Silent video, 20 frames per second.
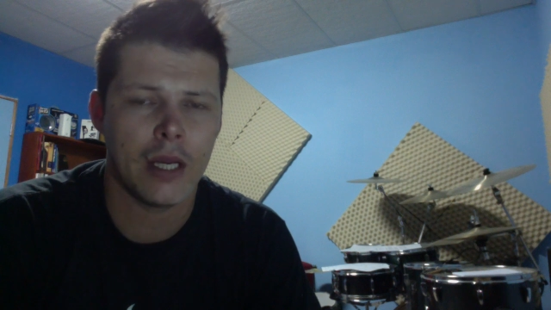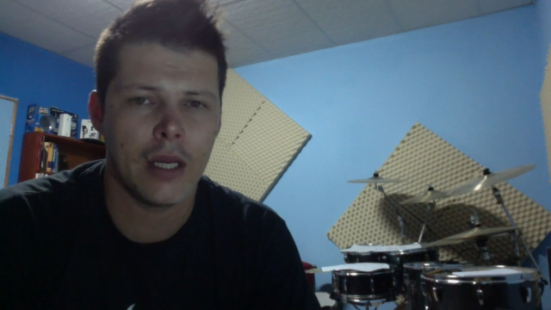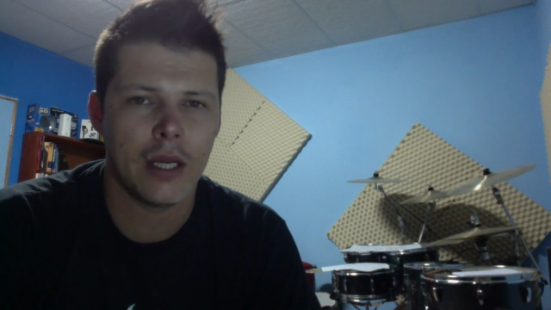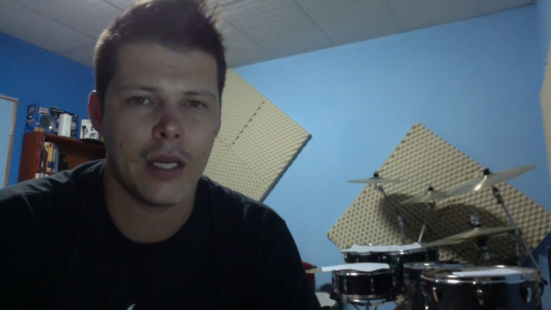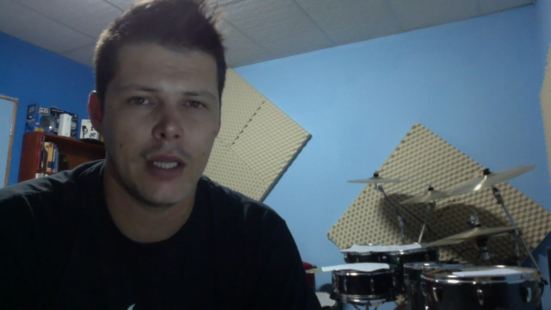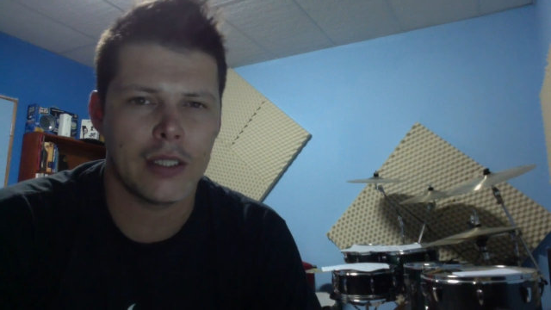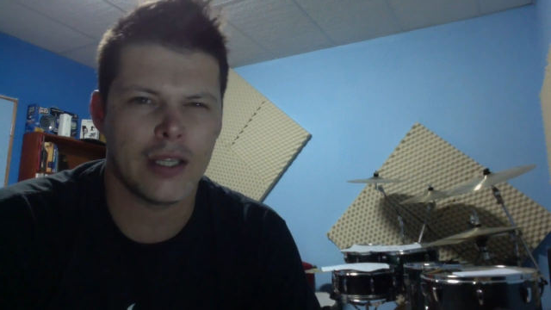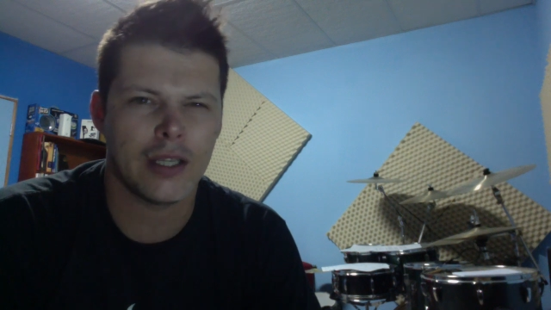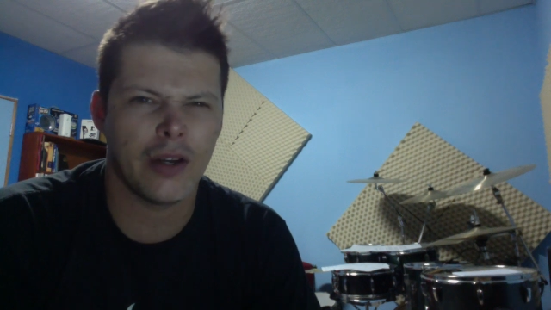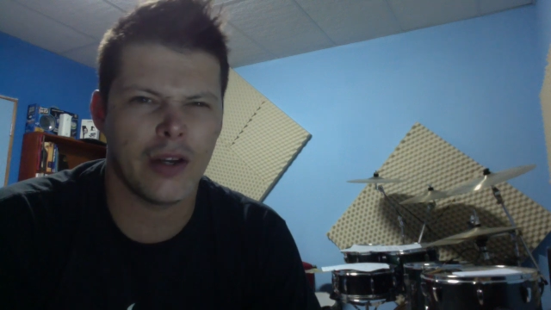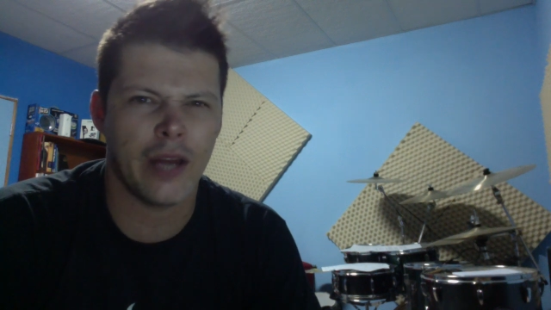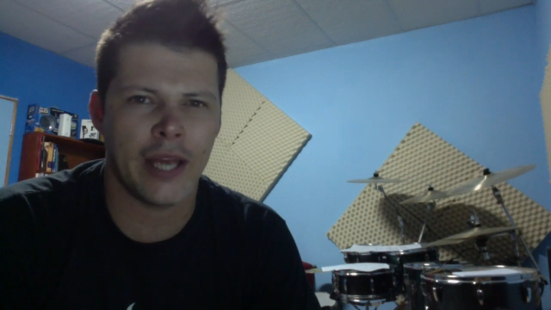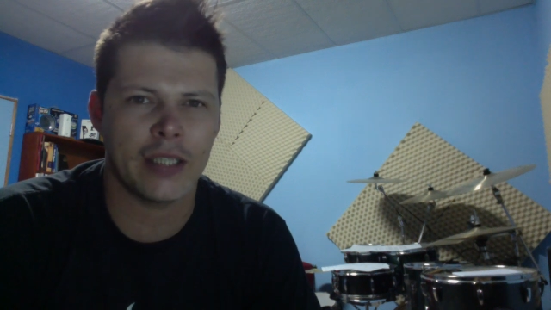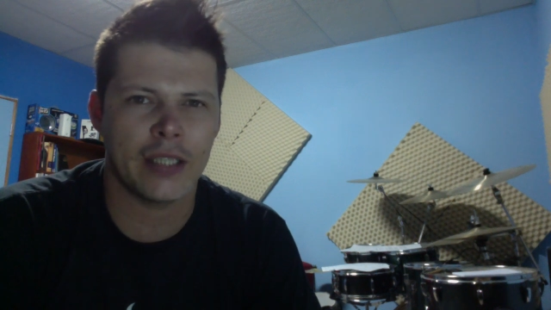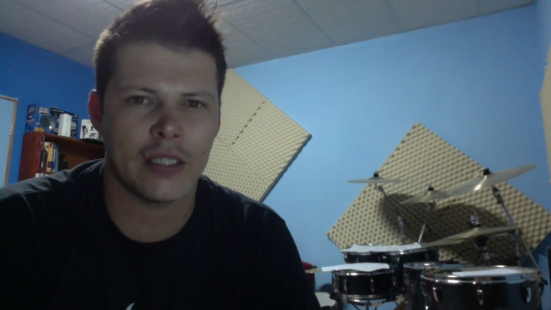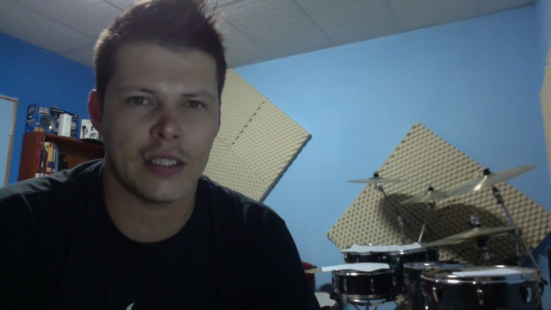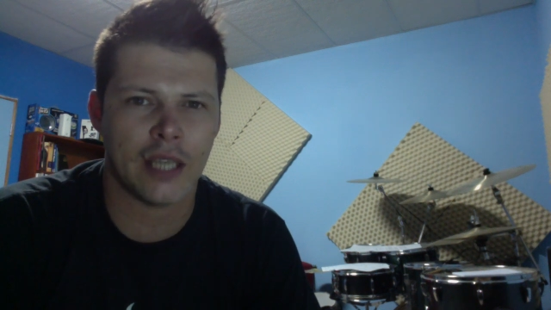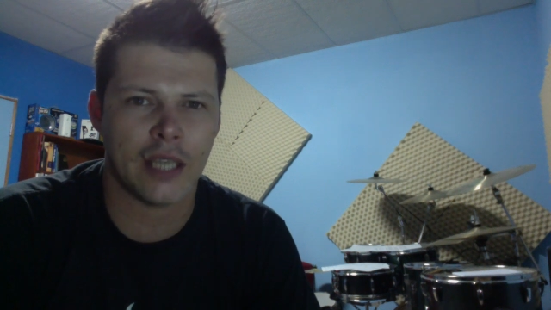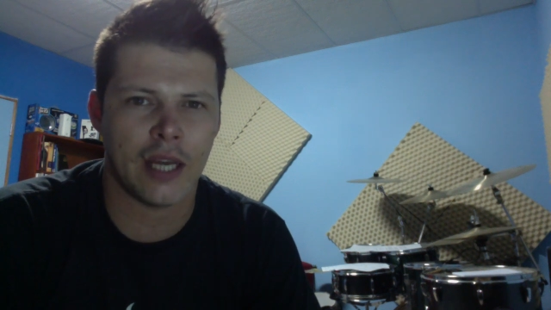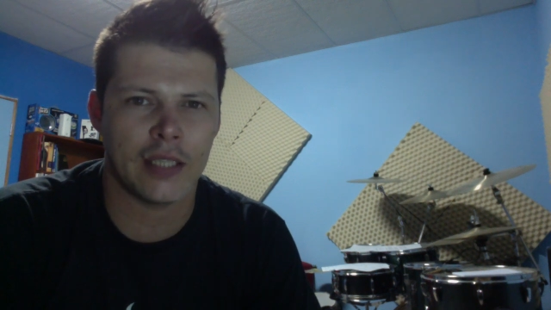It's a little
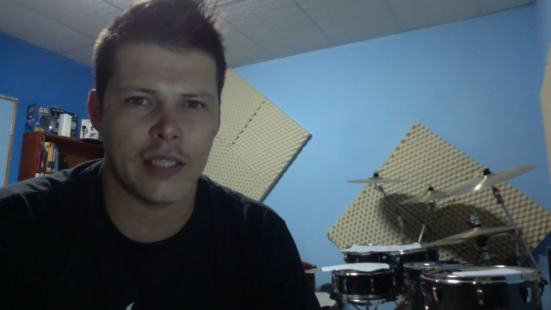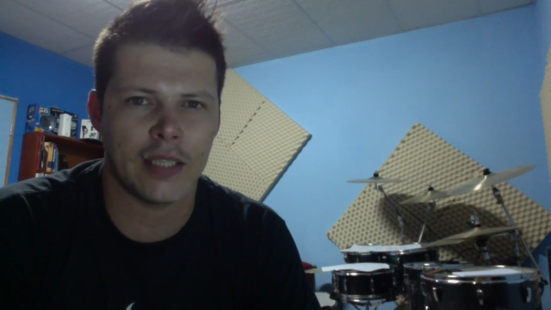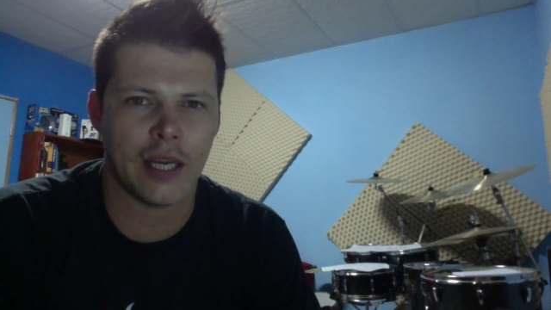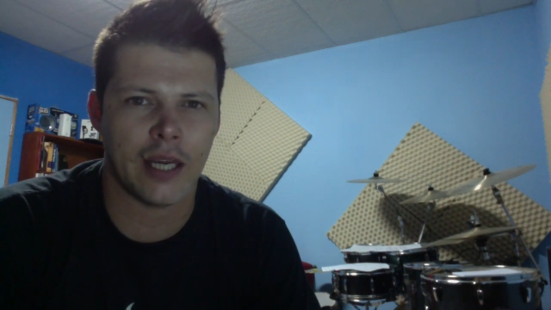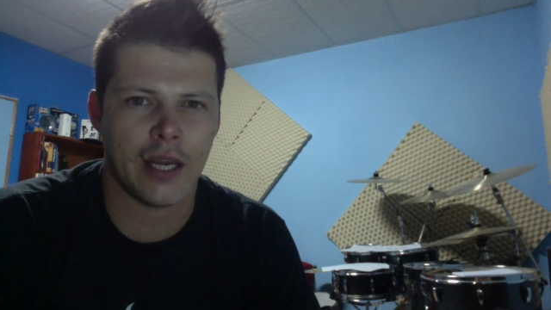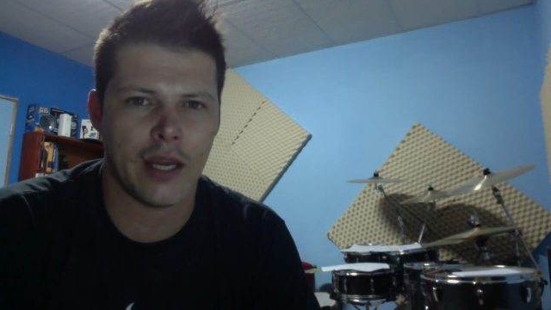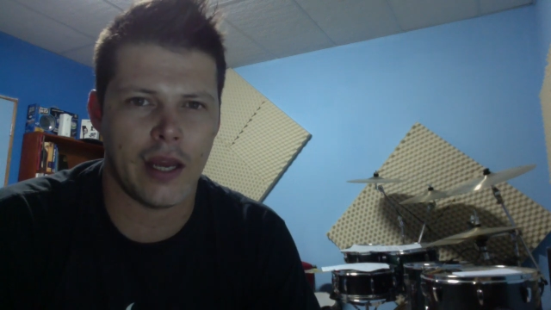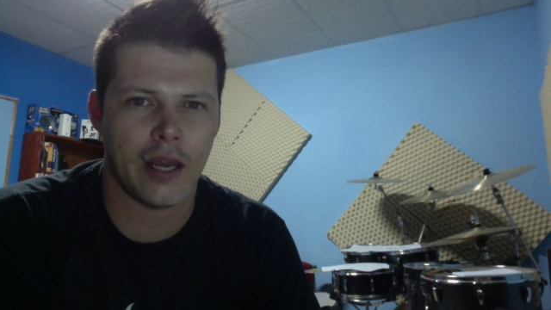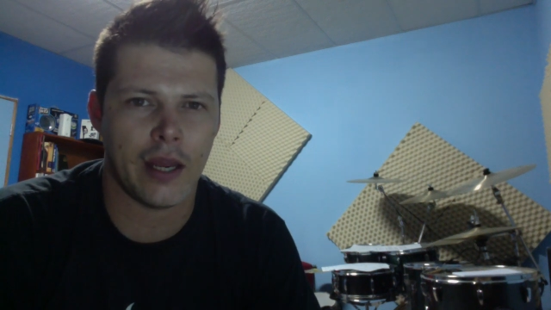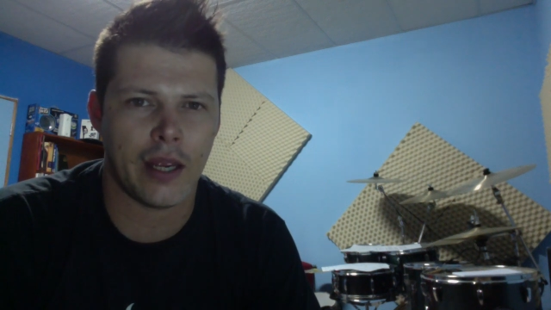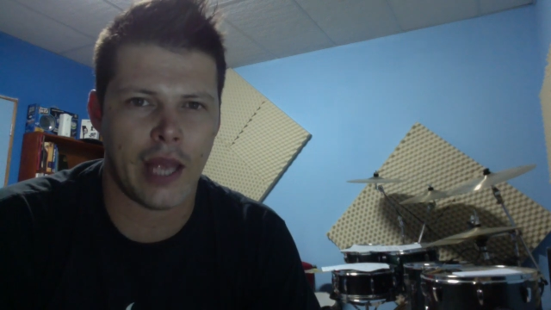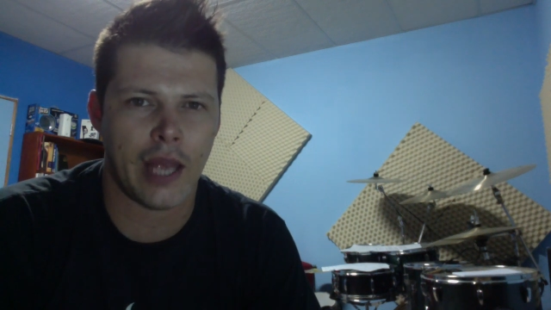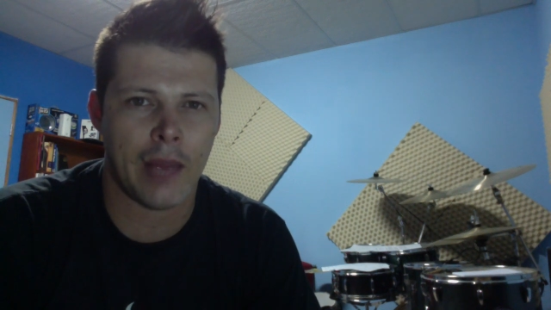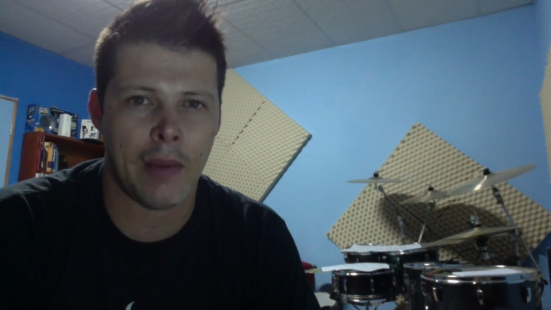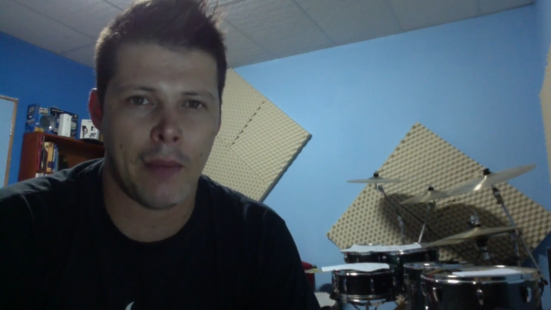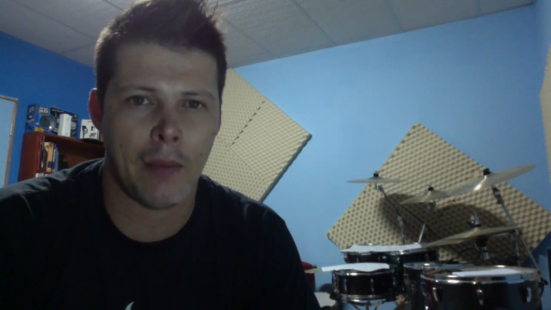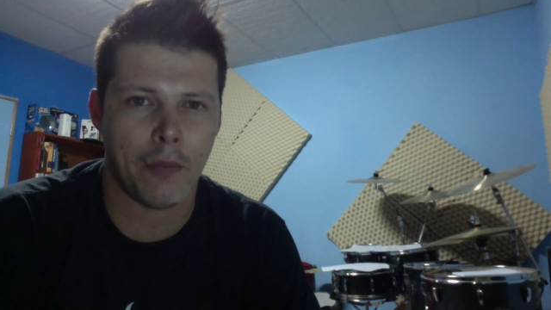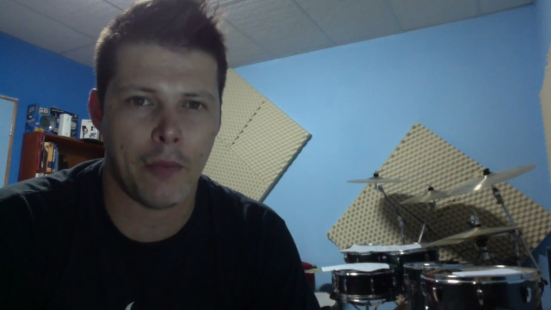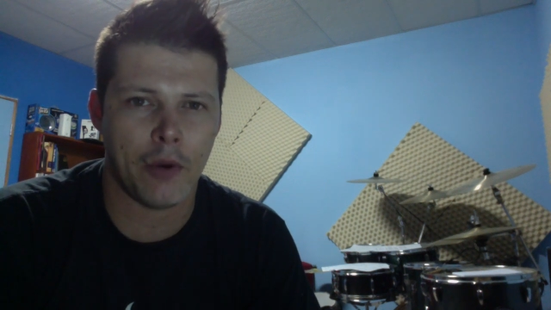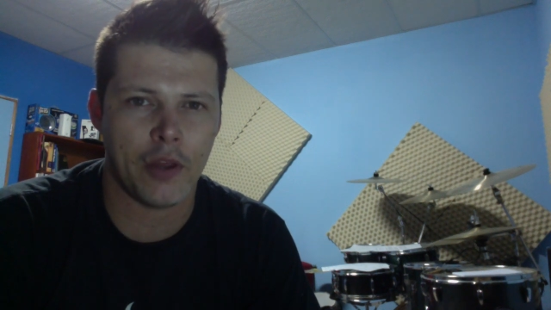exercise I came
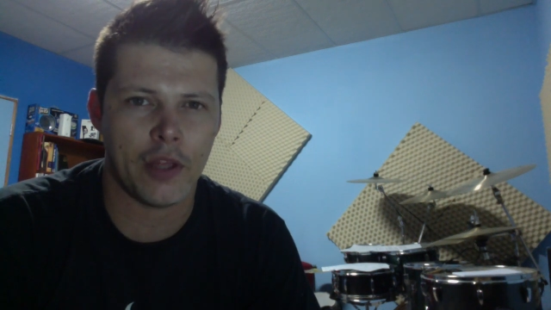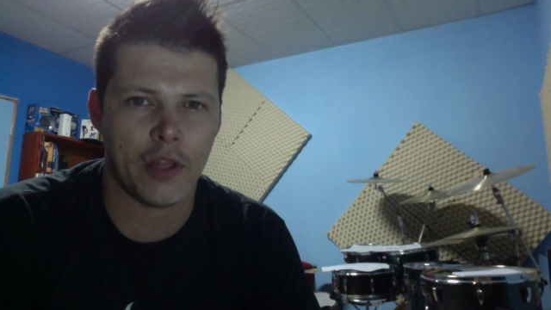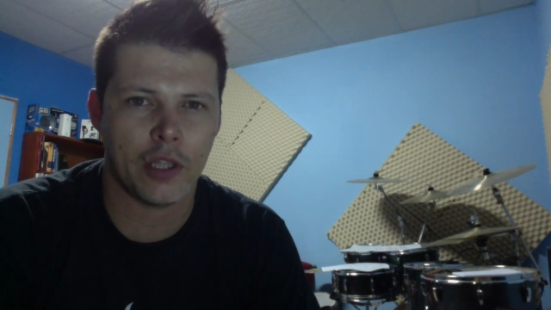up with.